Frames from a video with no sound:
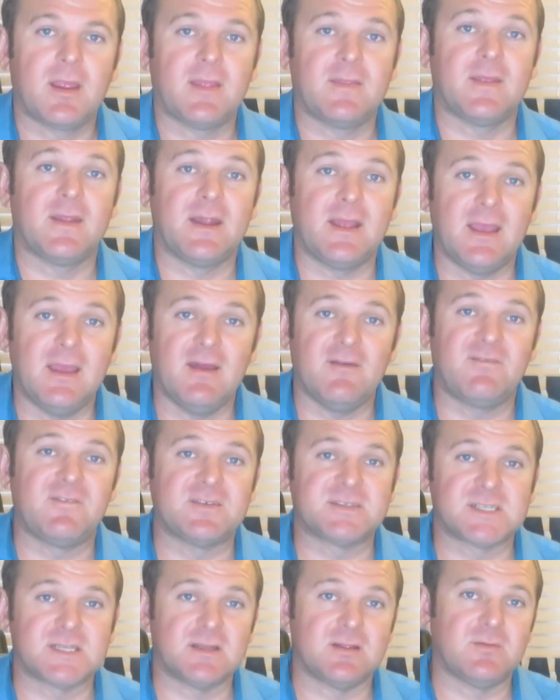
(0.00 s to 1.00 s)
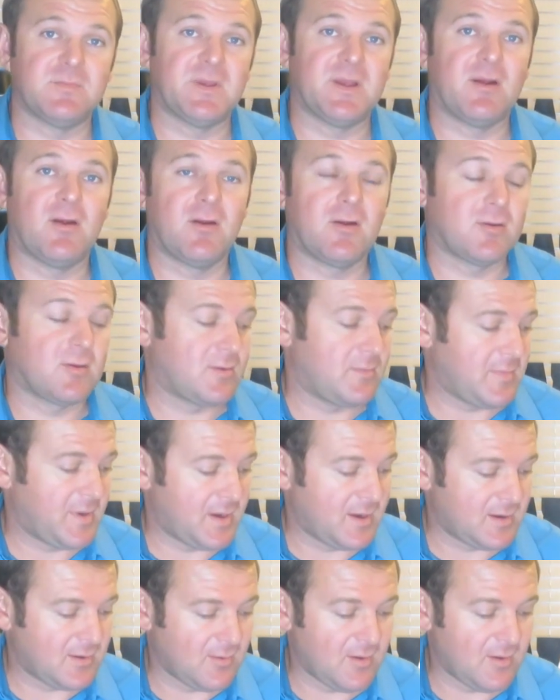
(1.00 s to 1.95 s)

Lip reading: And then F is a little bit harder to make.